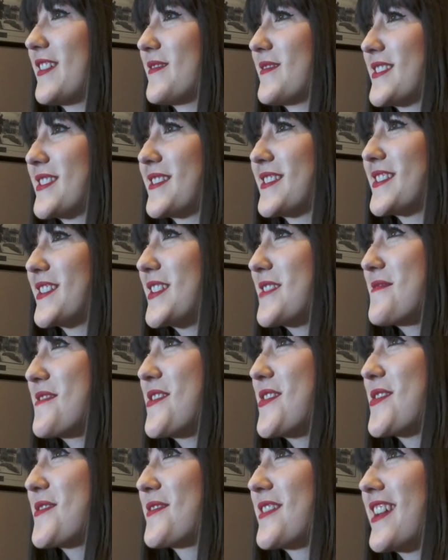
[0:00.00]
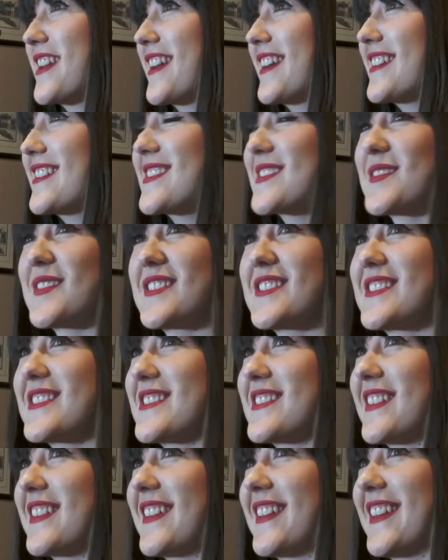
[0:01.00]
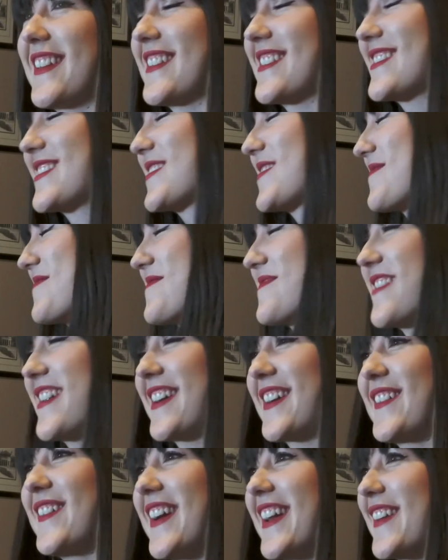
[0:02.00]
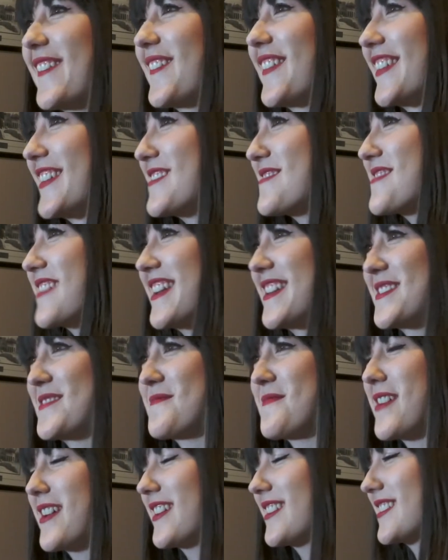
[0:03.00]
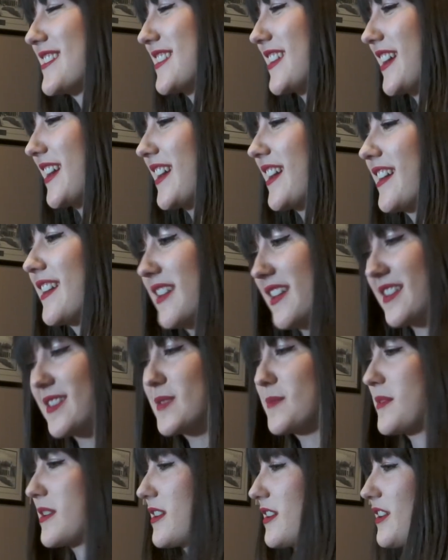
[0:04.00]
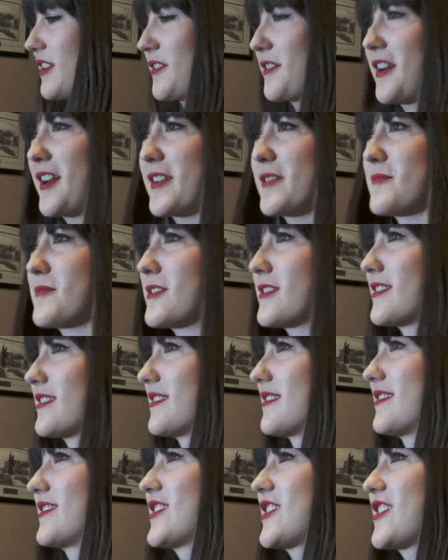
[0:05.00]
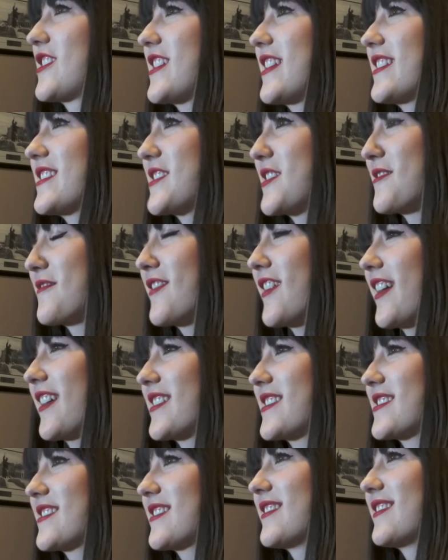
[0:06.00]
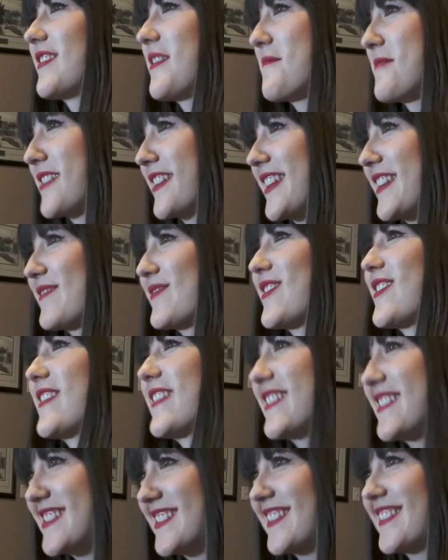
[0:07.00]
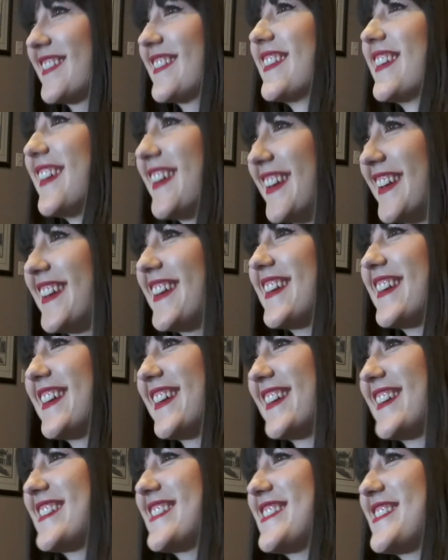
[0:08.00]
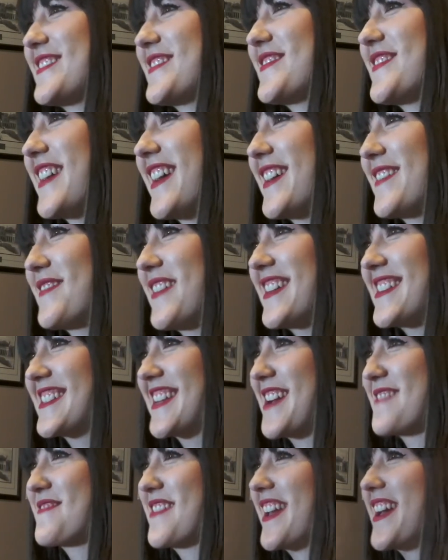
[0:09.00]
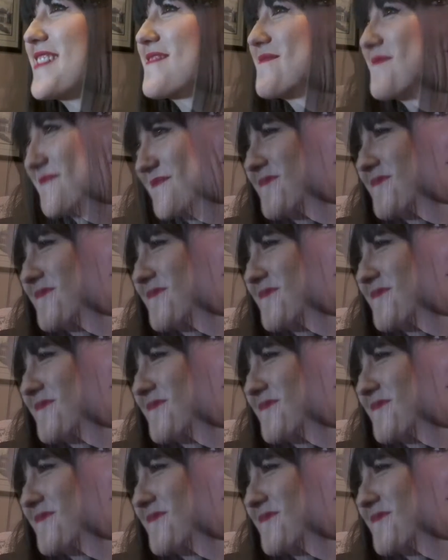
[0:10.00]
So it's only been 3 years, which is quite a whirlwind, but it's been an incredible journey so far. So I'm looking forward to what's coming up.